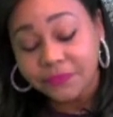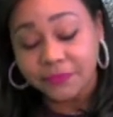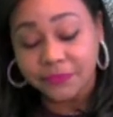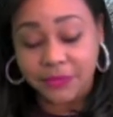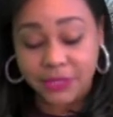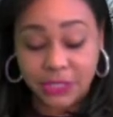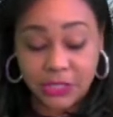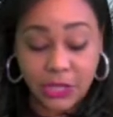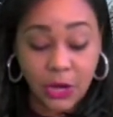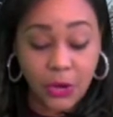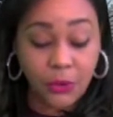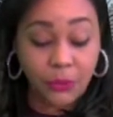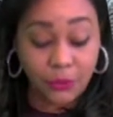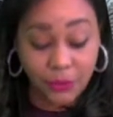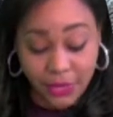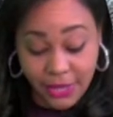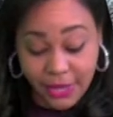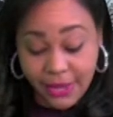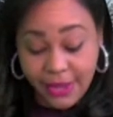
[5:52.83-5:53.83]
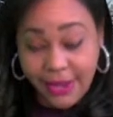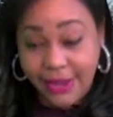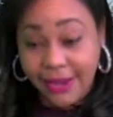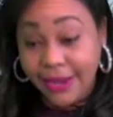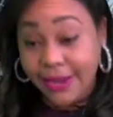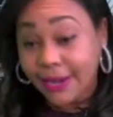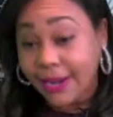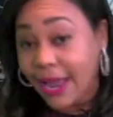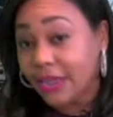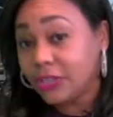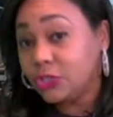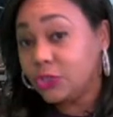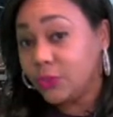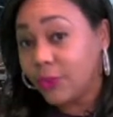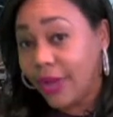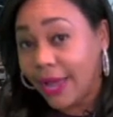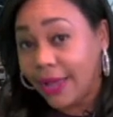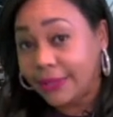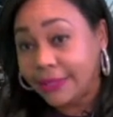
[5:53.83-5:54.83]
So, in
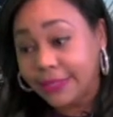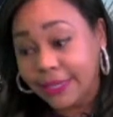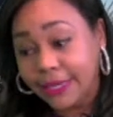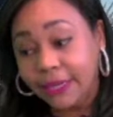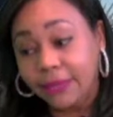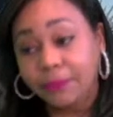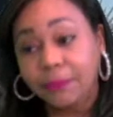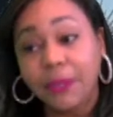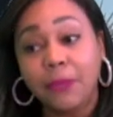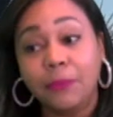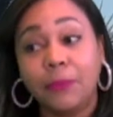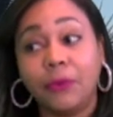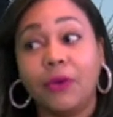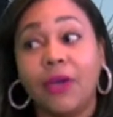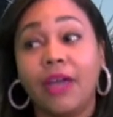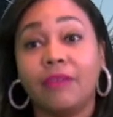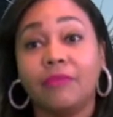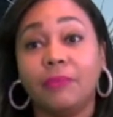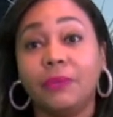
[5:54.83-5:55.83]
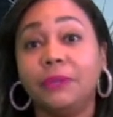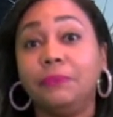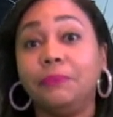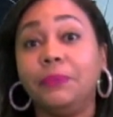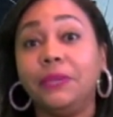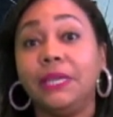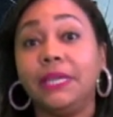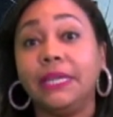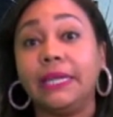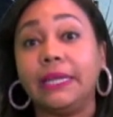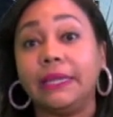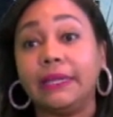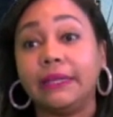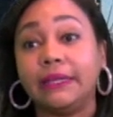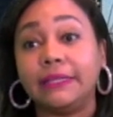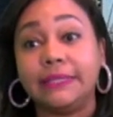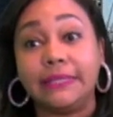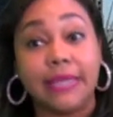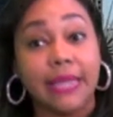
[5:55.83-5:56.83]
actuality, people have been
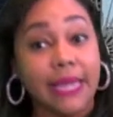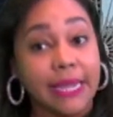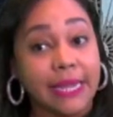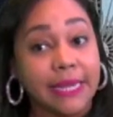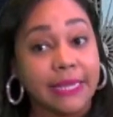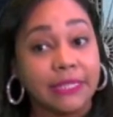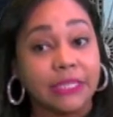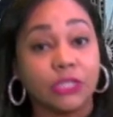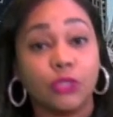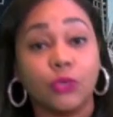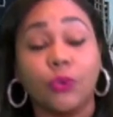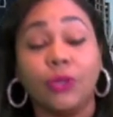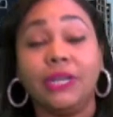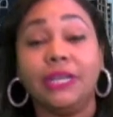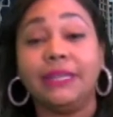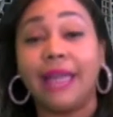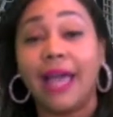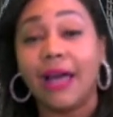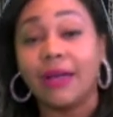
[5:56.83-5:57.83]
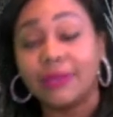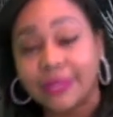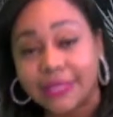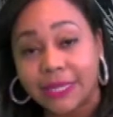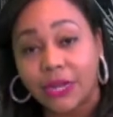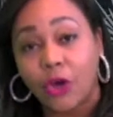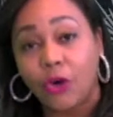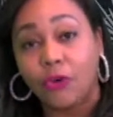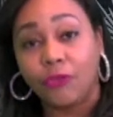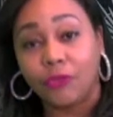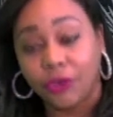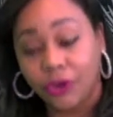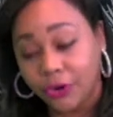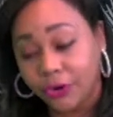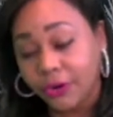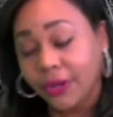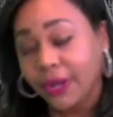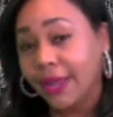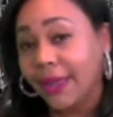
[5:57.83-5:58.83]
bidding 10 to 20,000
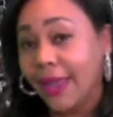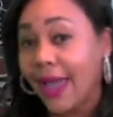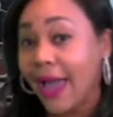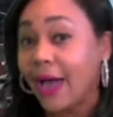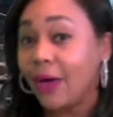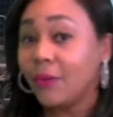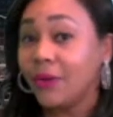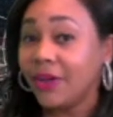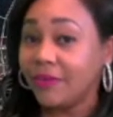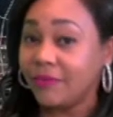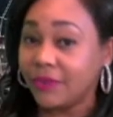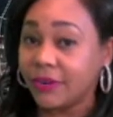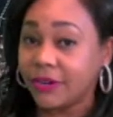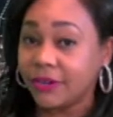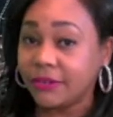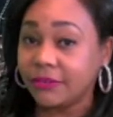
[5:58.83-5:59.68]
over. However,